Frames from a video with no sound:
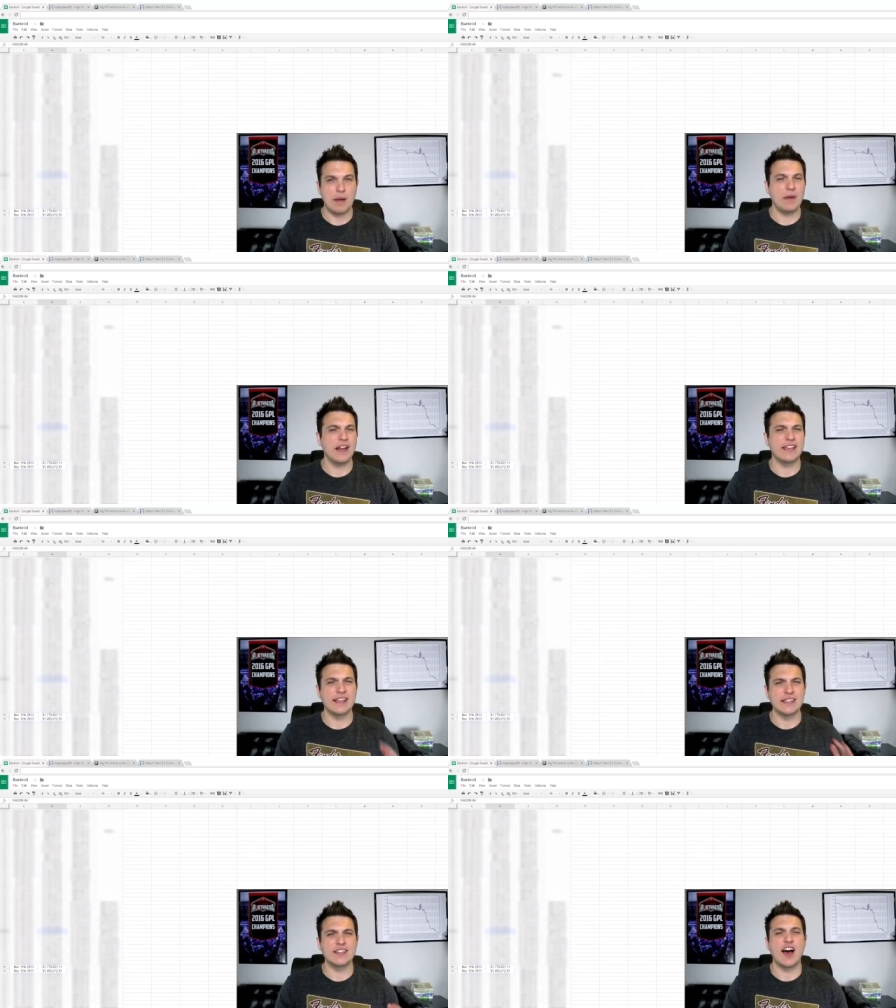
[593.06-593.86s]
I'm going to
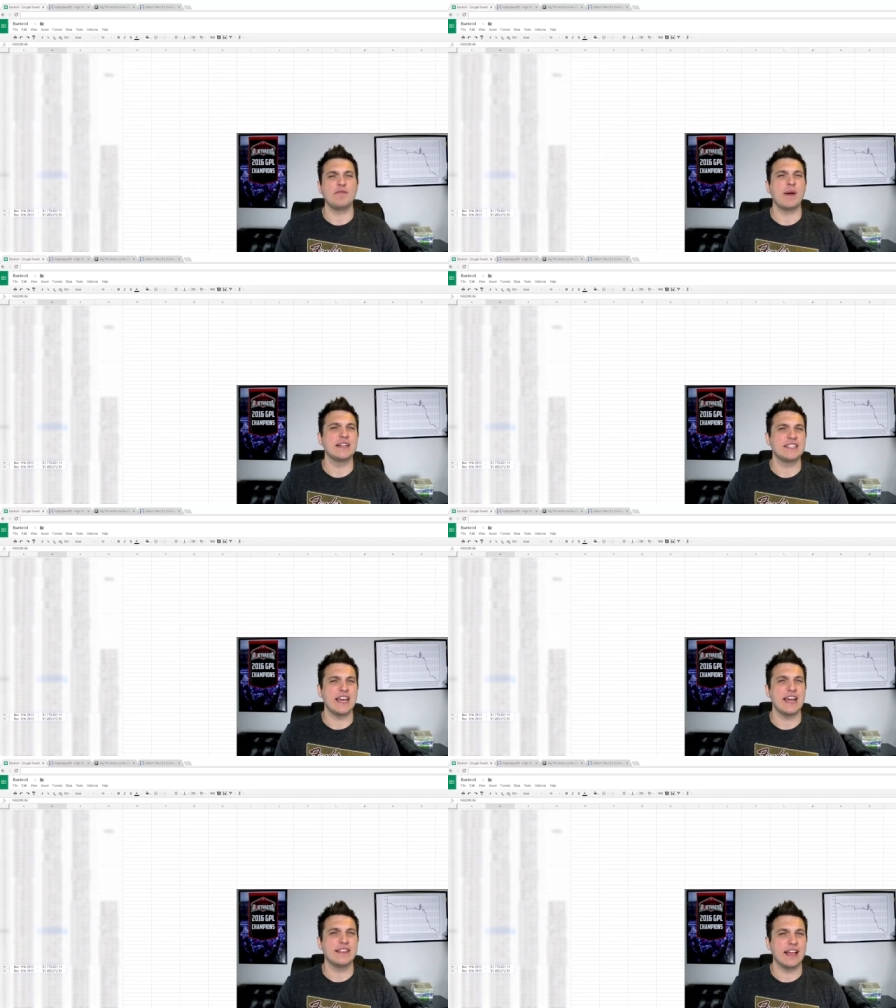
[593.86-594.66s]
kick this off by
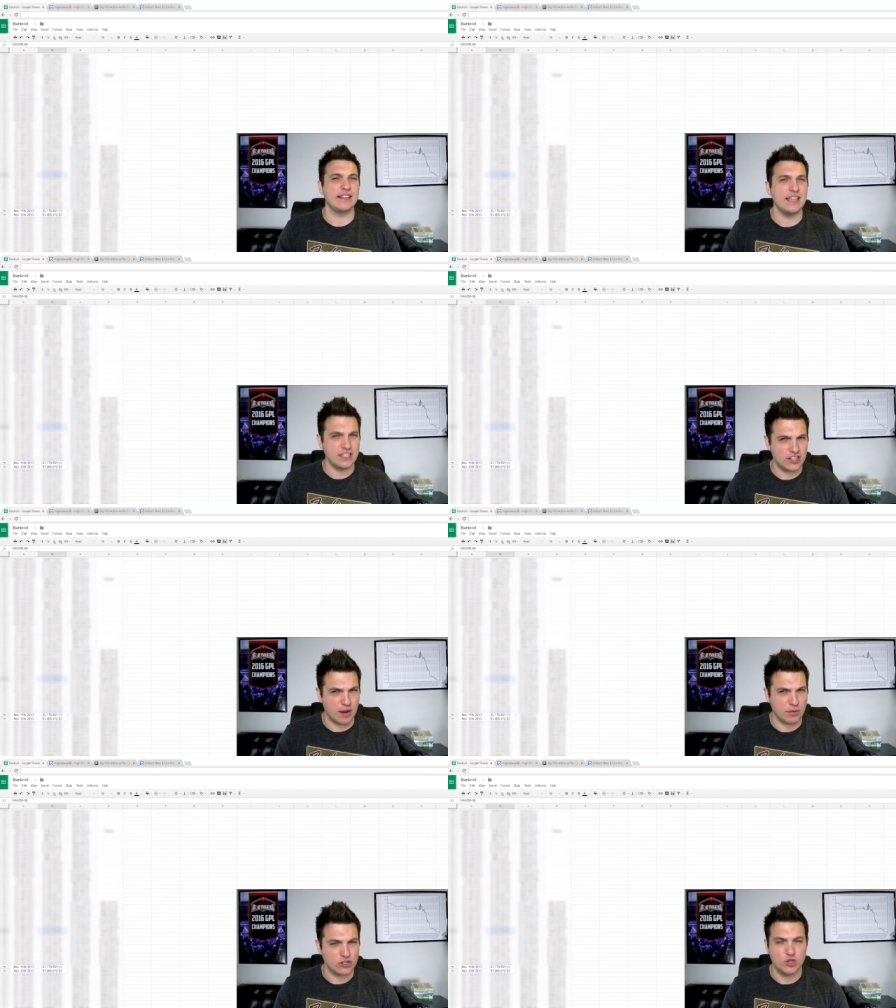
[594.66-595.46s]
saying that these
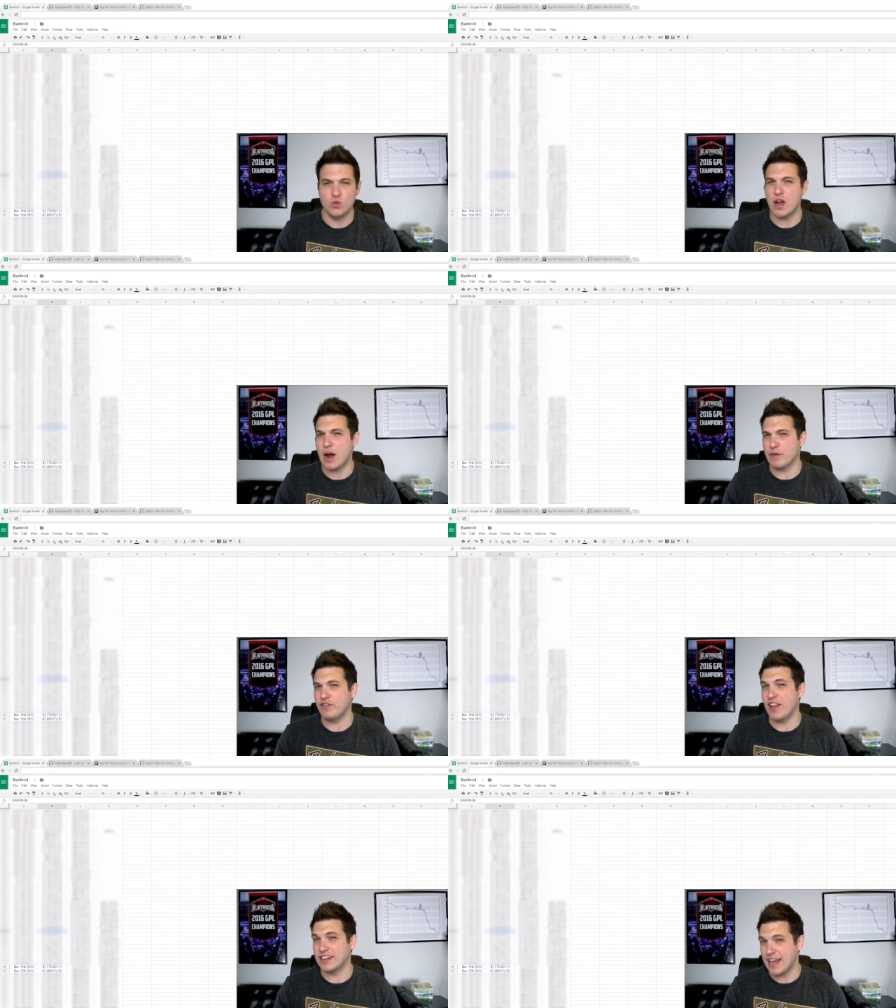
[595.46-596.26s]
numbers do not
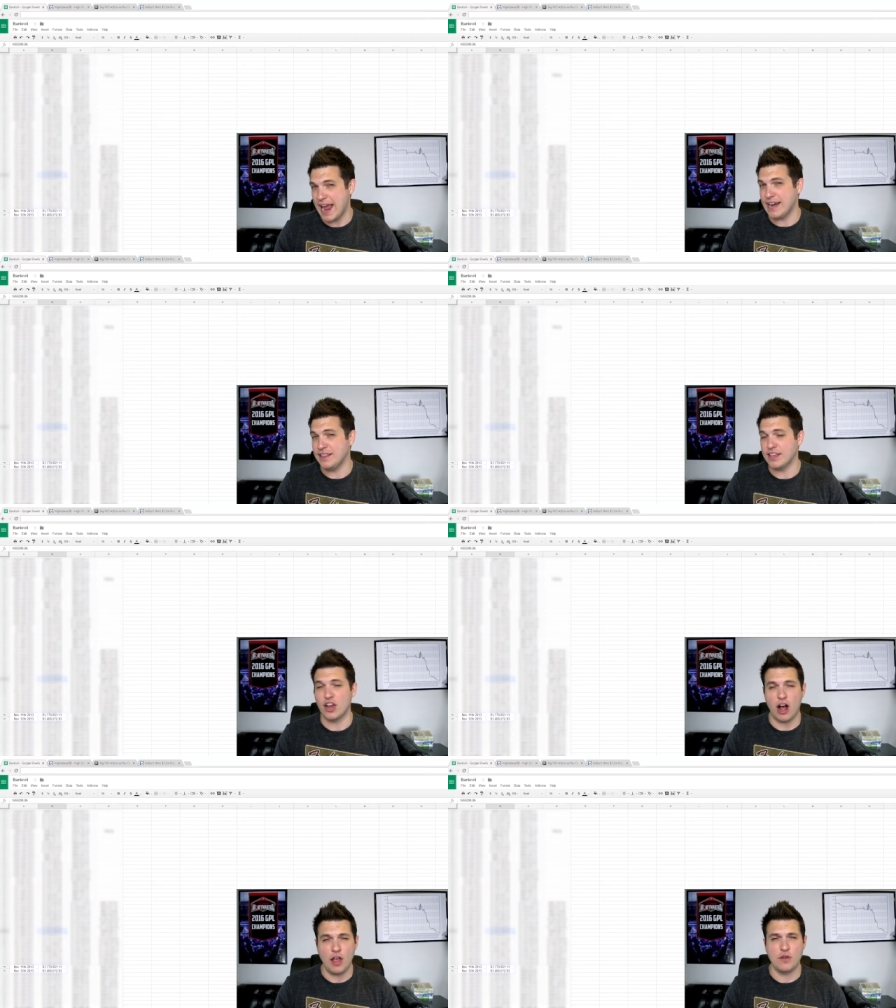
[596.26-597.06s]
reflect
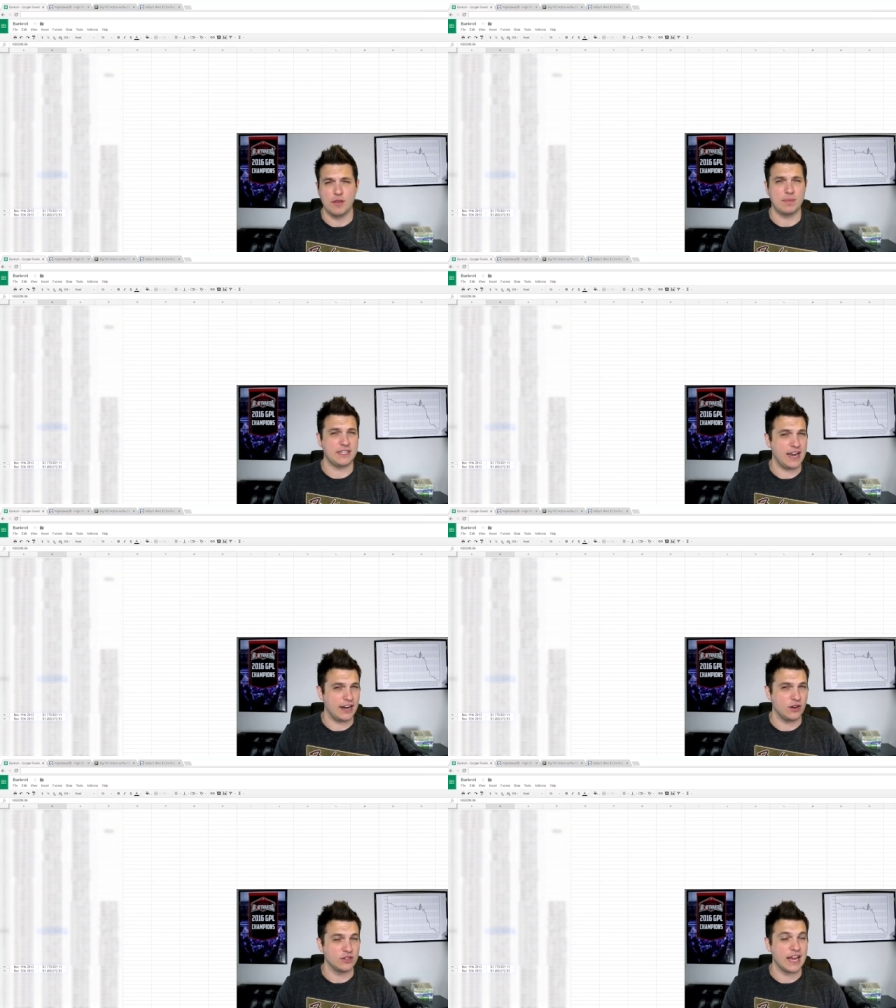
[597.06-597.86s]
anything other than
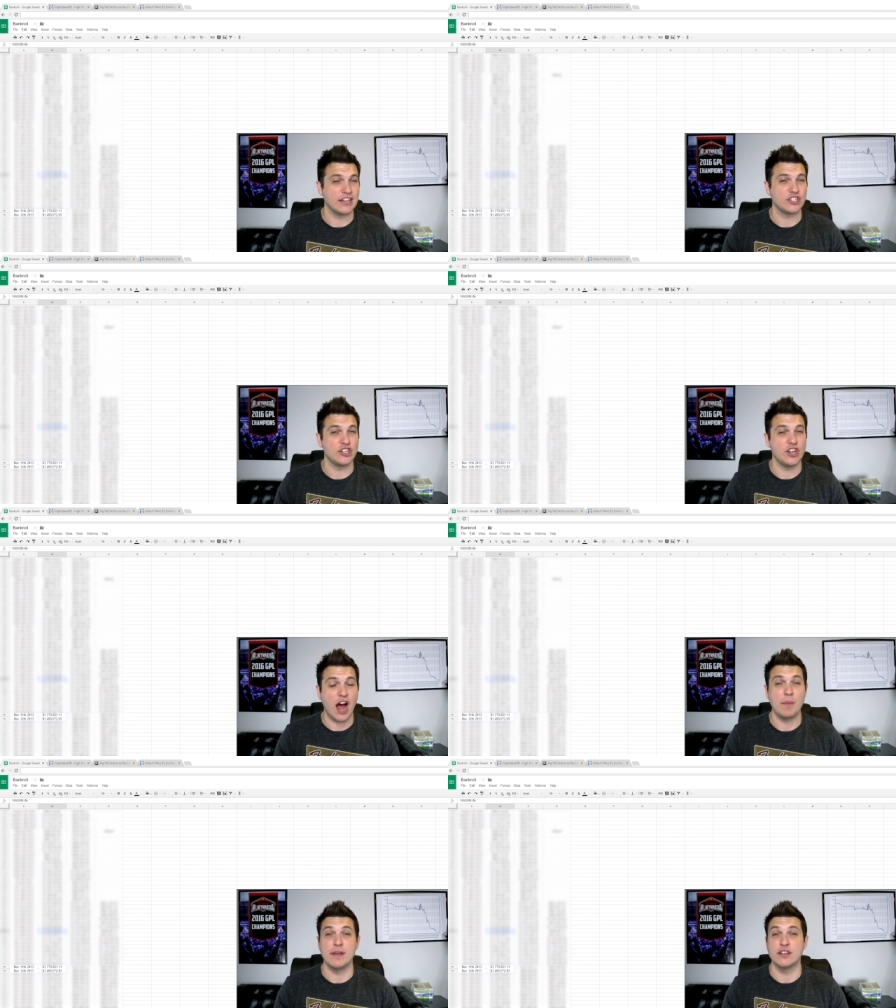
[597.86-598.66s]
potatoes and should
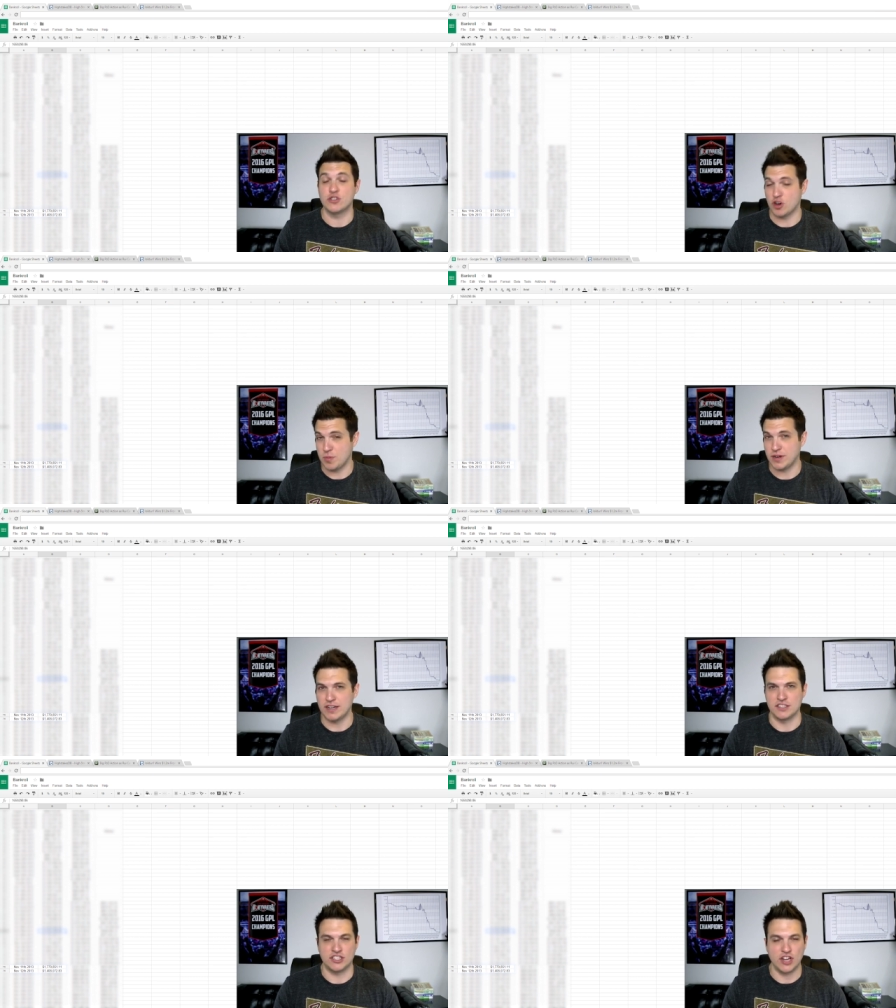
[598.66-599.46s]
not be
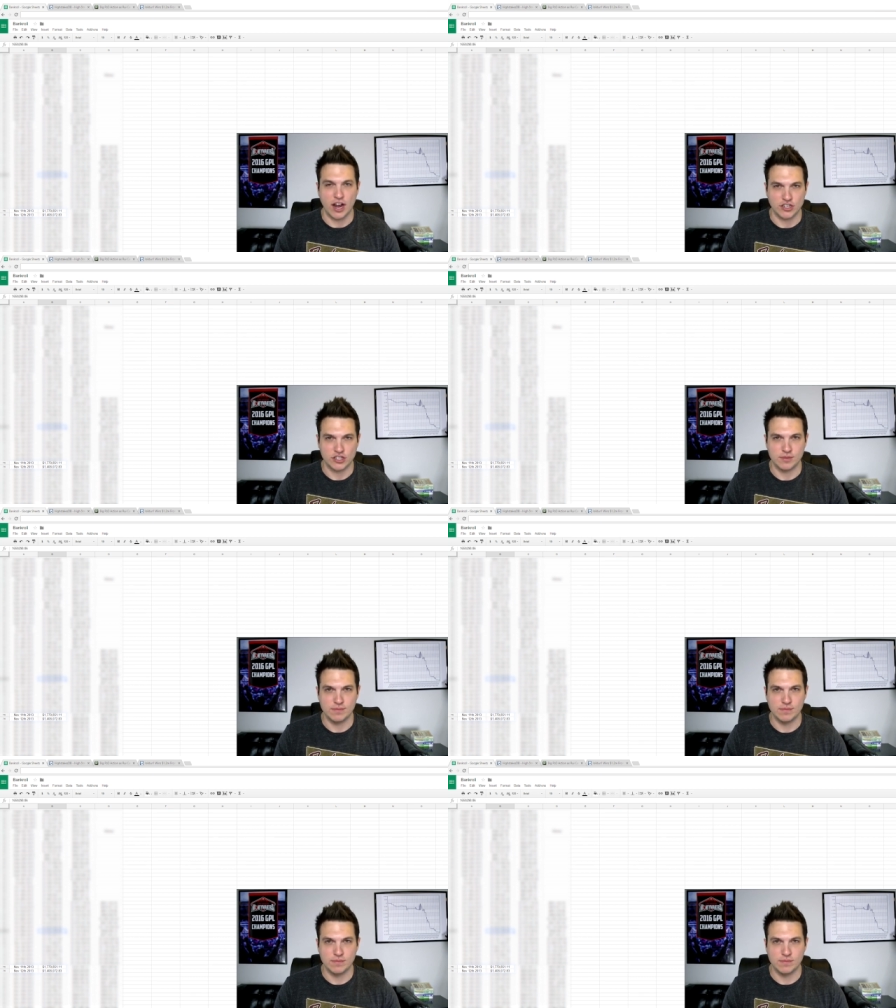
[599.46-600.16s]
interpreted as such.